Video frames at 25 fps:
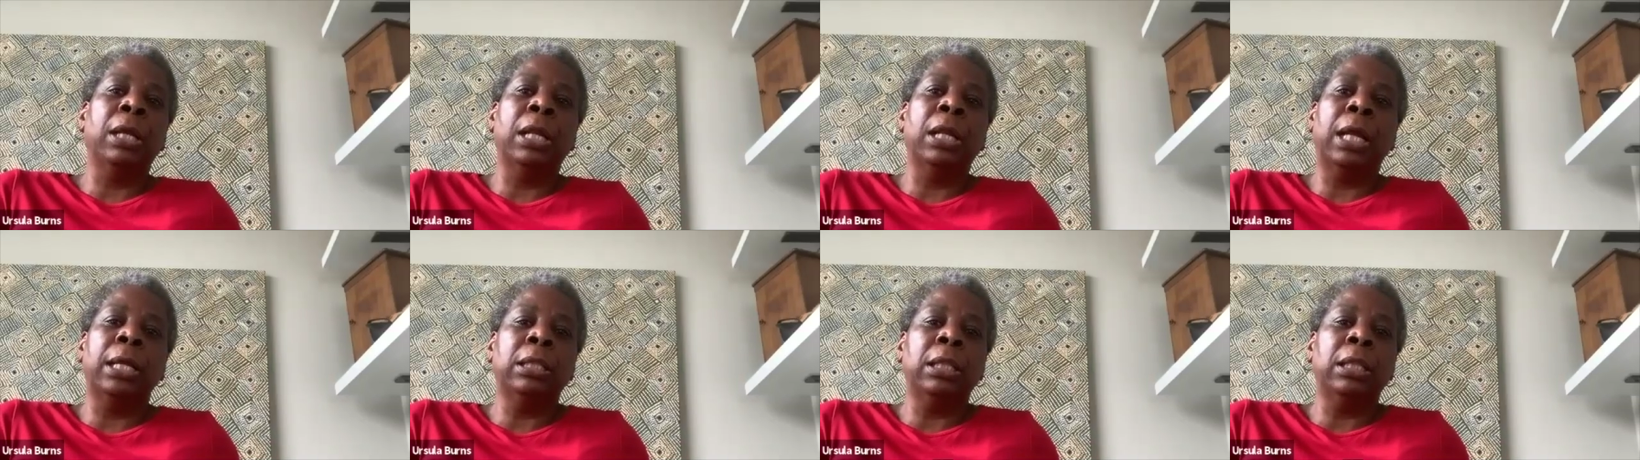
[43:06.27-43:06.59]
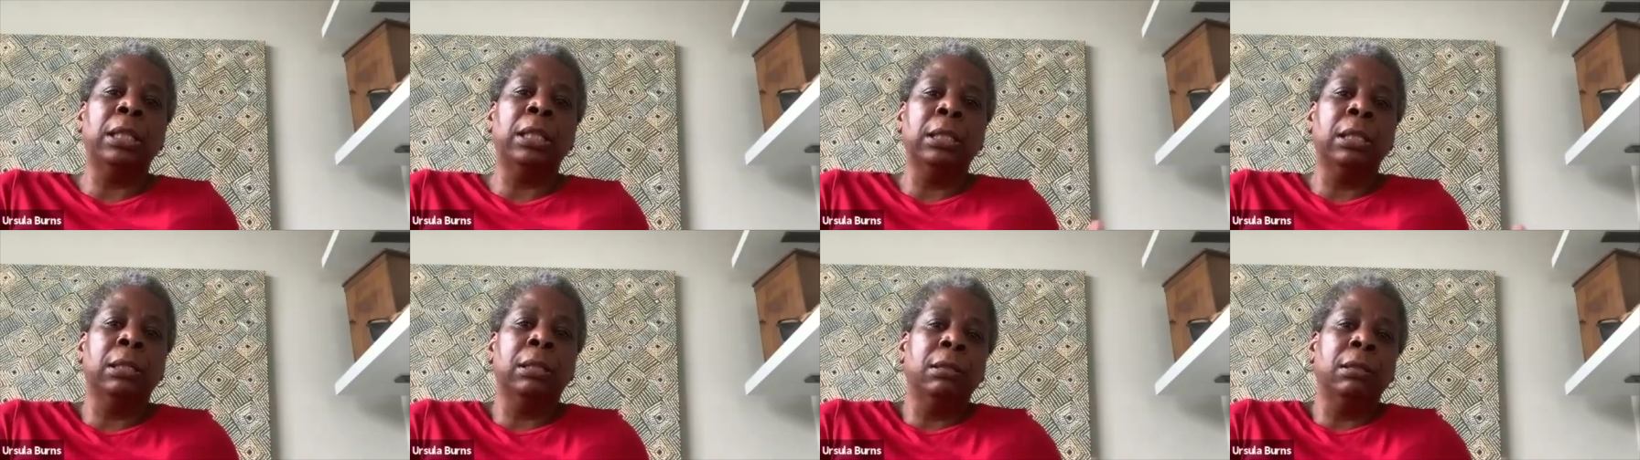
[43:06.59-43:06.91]
And I
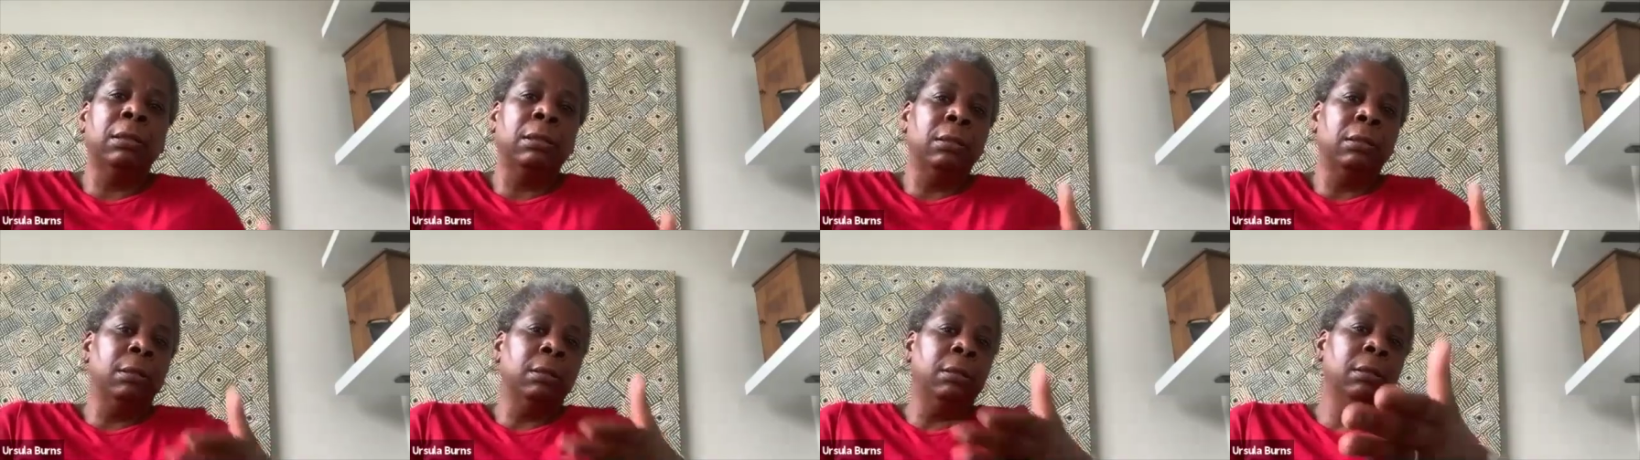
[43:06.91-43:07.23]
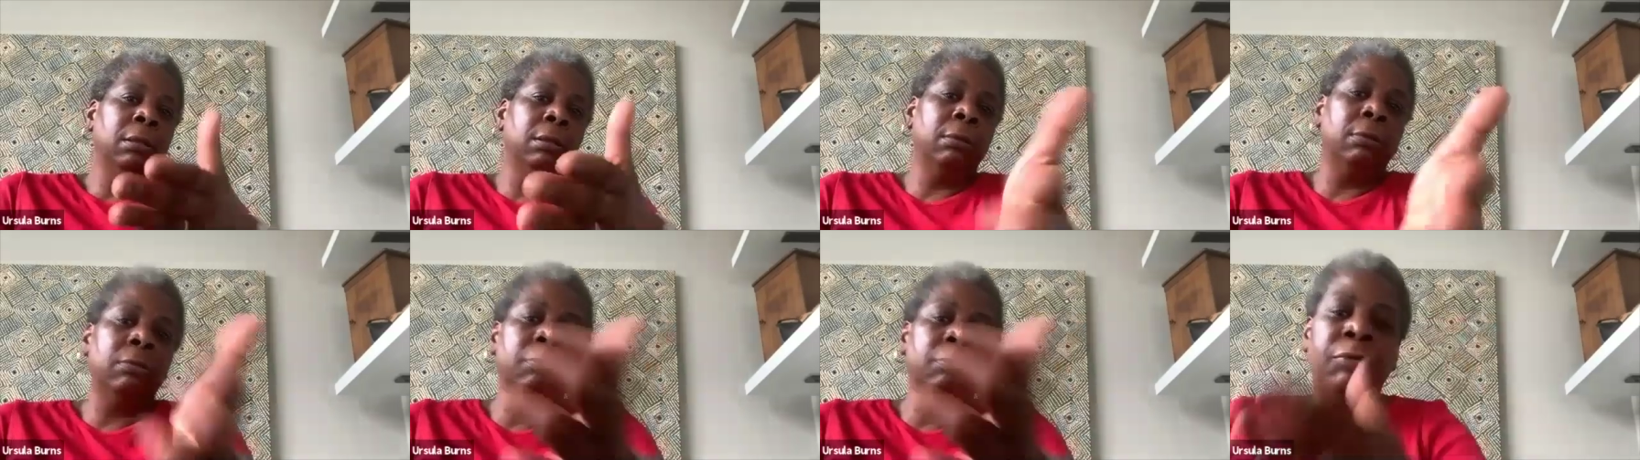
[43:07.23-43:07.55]
think that
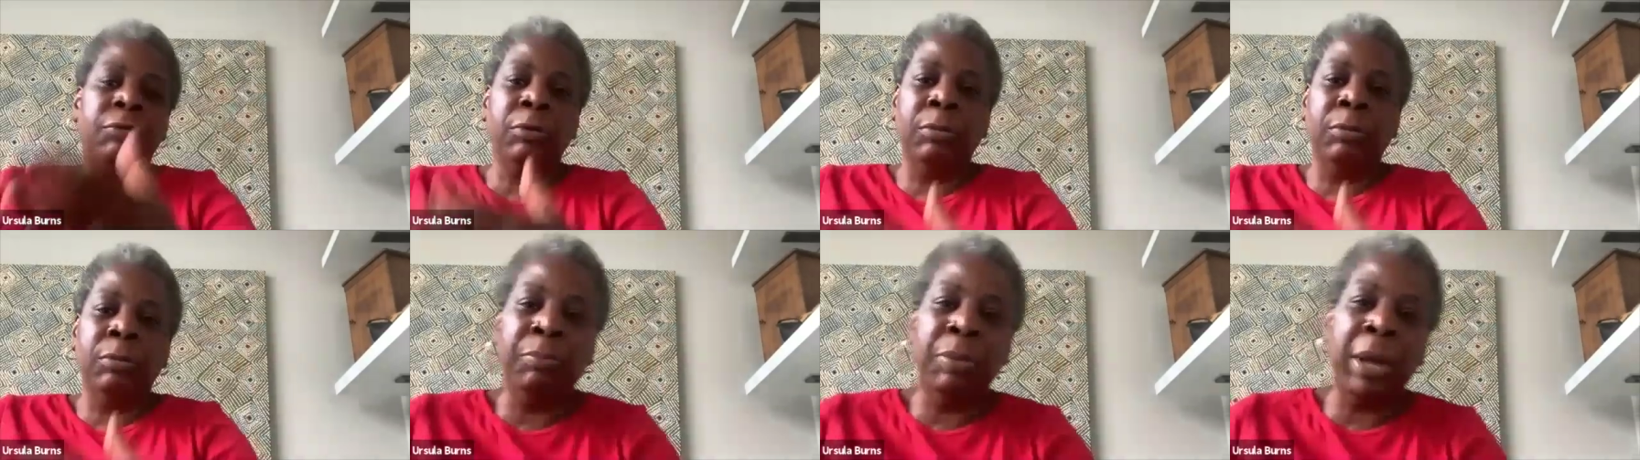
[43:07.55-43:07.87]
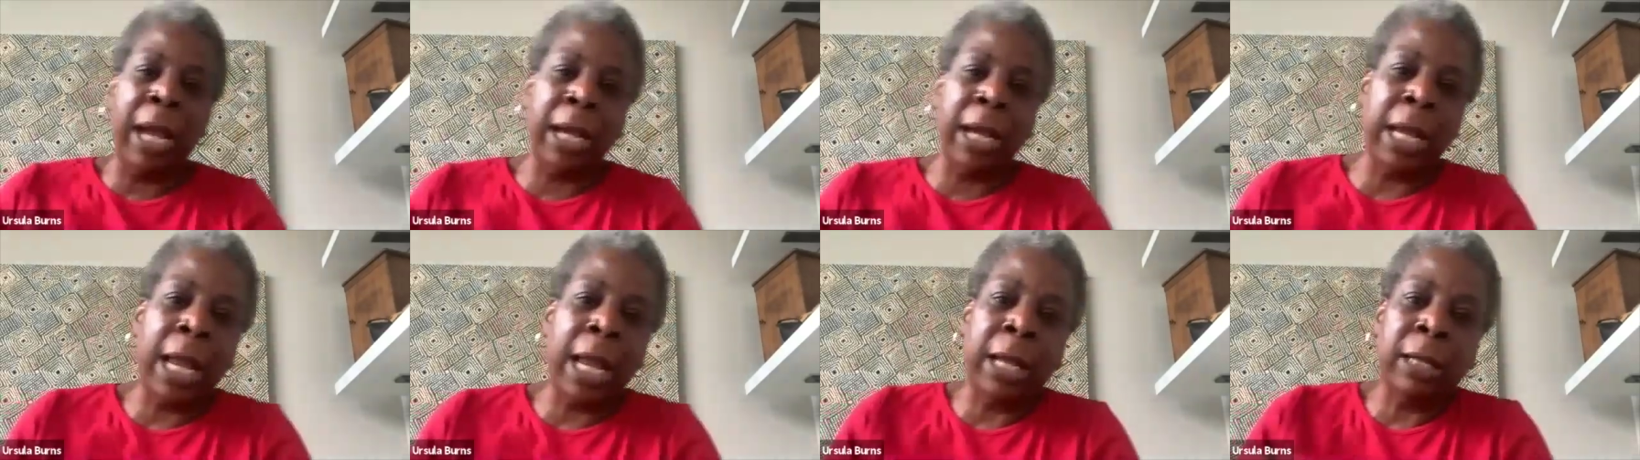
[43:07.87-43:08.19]
from
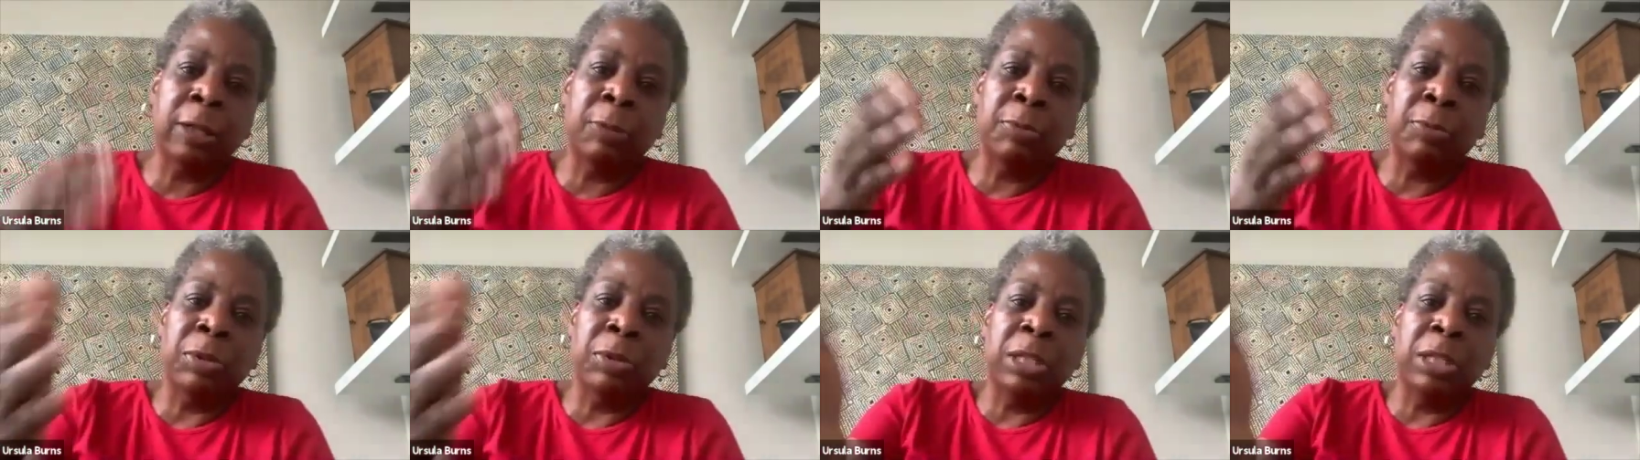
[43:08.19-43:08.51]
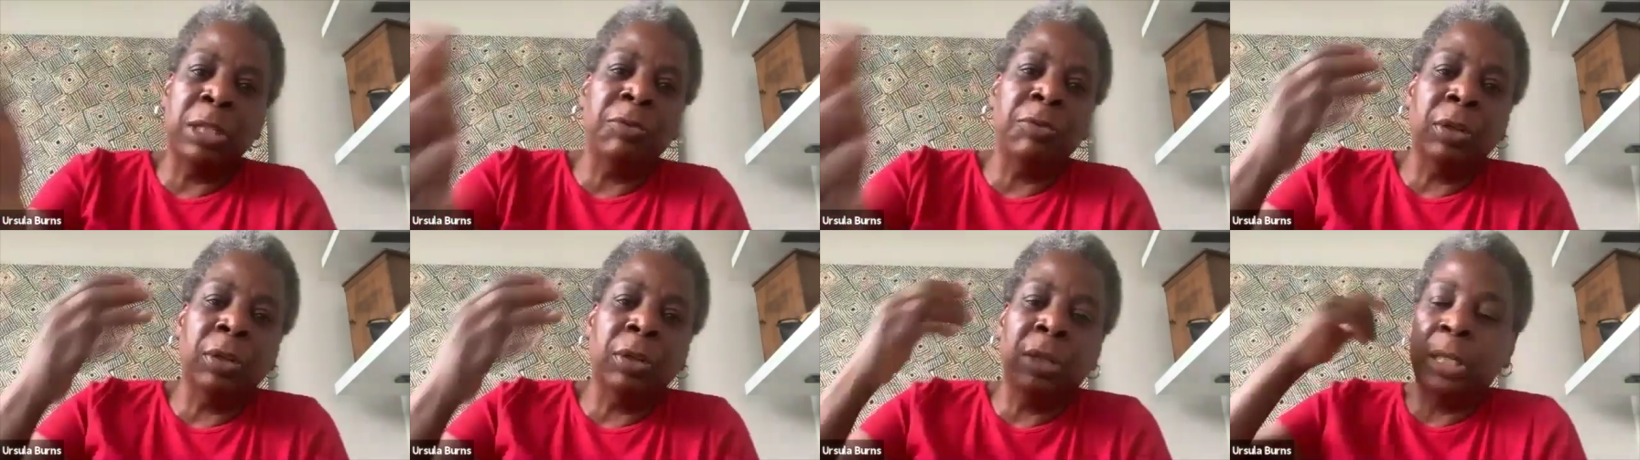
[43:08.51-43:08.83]
Impact X
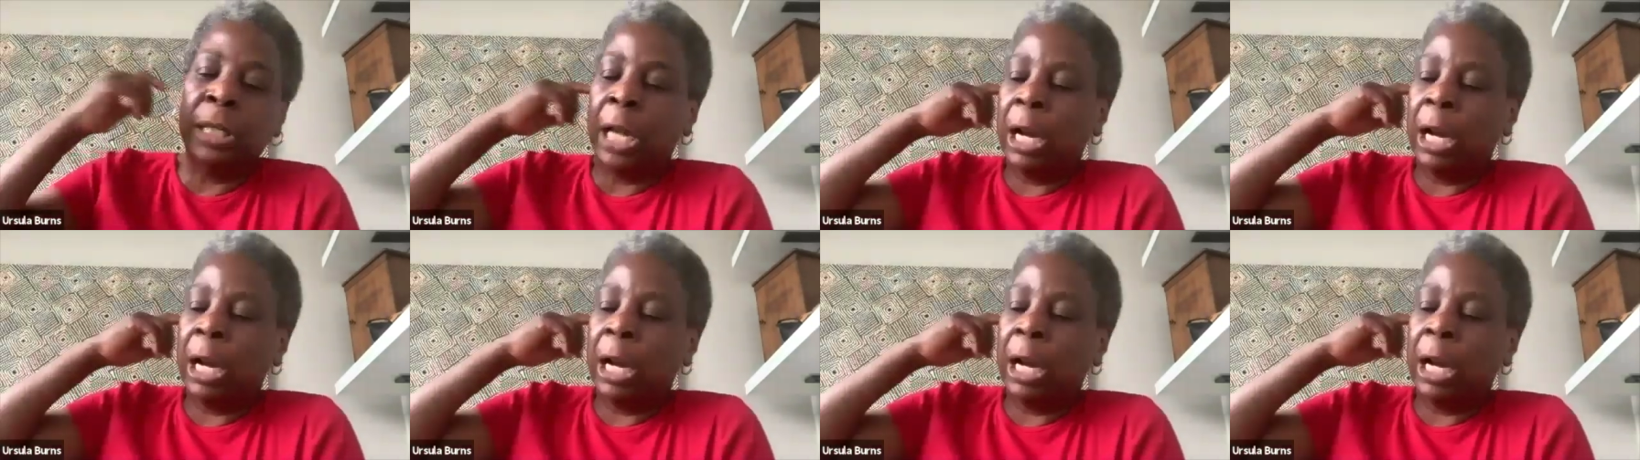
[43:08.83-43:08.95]
specifically,